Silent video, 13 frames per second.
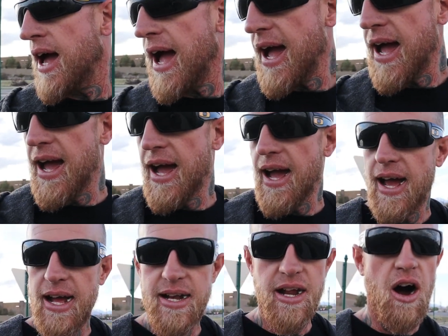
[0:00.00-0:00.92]

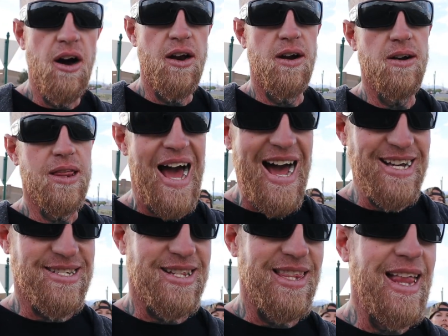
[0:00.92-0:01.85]
And on our
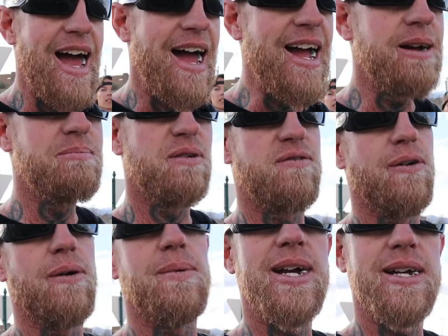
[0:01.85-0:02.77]
last leg,
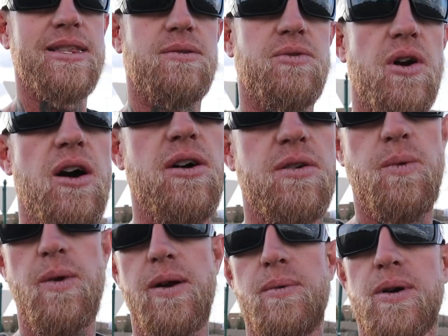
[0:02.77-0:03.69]
before we hit the road,
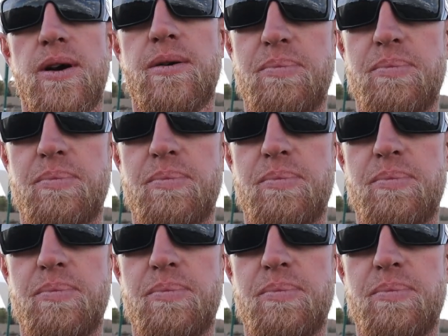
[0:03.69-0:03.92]
we were